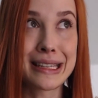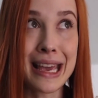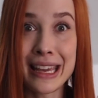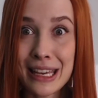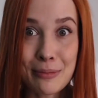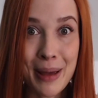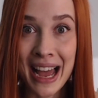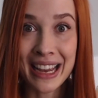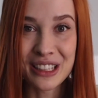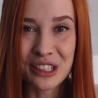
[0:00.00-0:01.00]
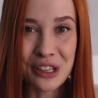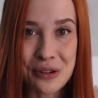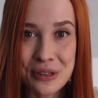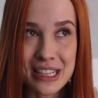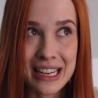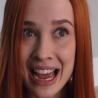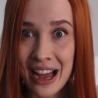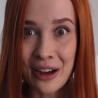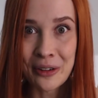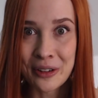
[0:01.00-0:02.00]
yank it back and go to
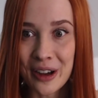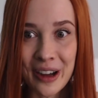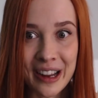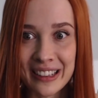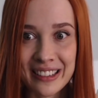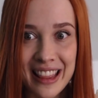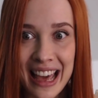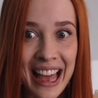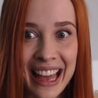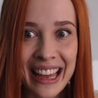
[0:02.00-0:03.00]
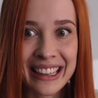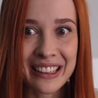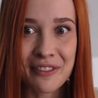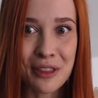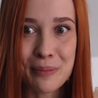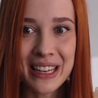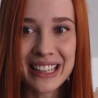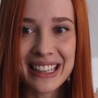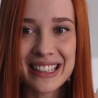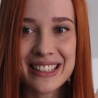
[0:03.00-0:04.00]
town on the head of the
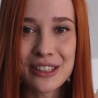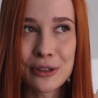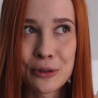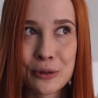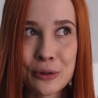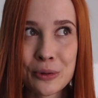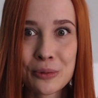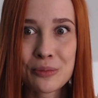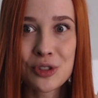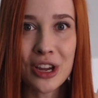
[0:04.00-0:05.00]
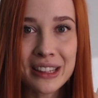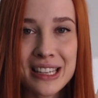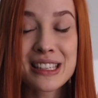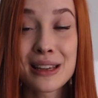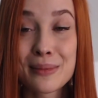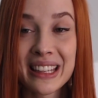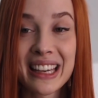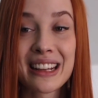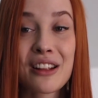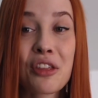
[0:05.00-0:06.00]
penis. You gently stimulate
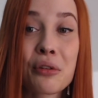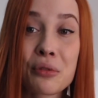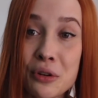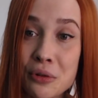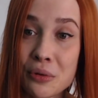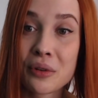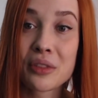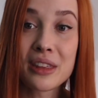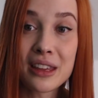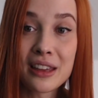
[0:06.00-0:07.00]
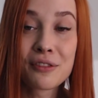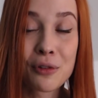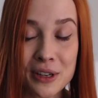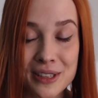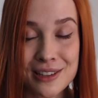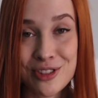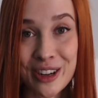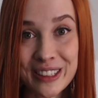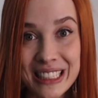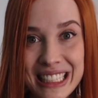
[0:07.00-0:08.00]
it through the foreskin
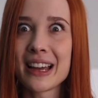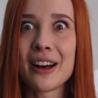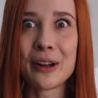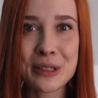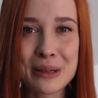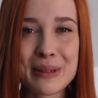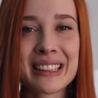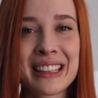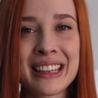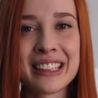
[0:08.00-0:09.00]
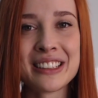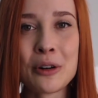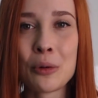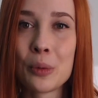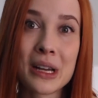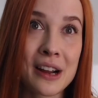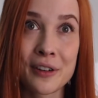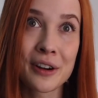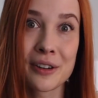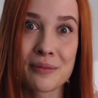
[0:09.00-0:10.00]
generally. Ultimately,
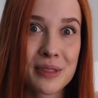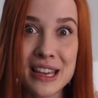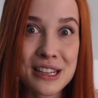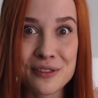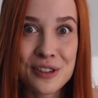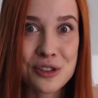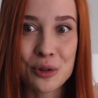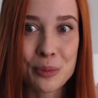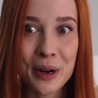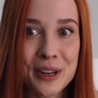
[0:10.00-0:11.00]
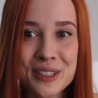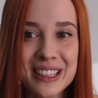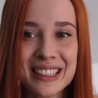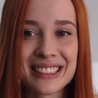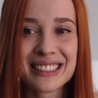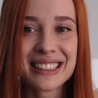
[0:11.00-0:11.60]
whatever the individual person